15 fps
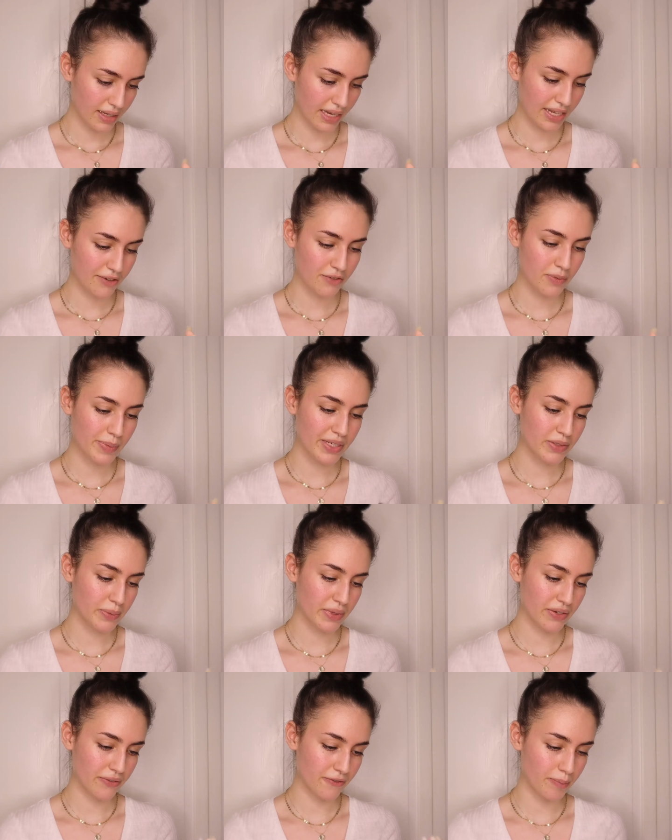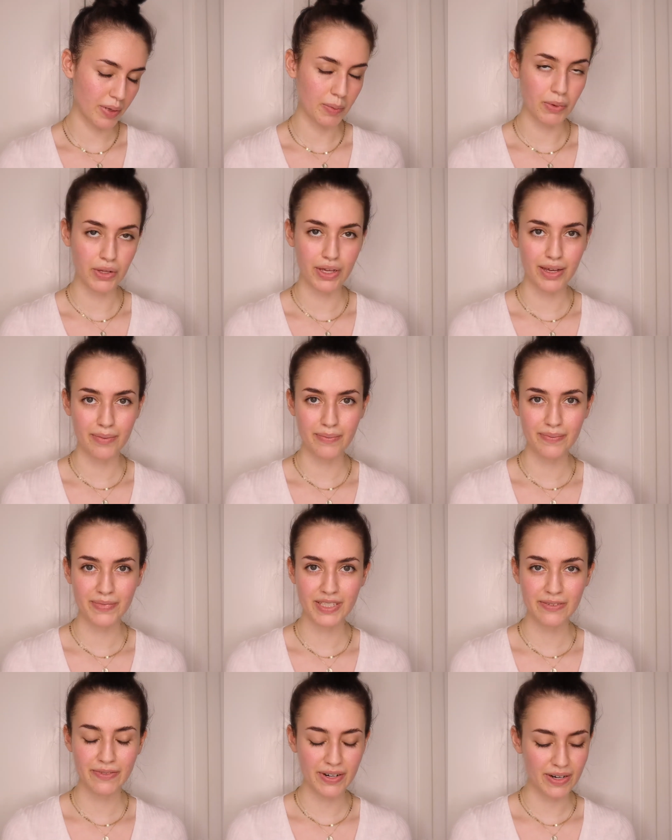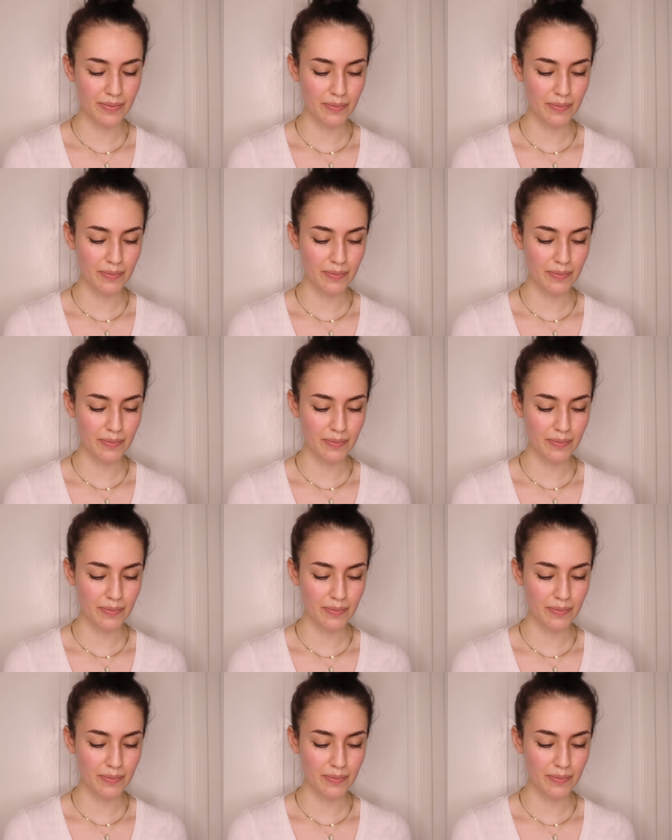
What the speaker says: Kind of reminds me of bubblegum. It's a very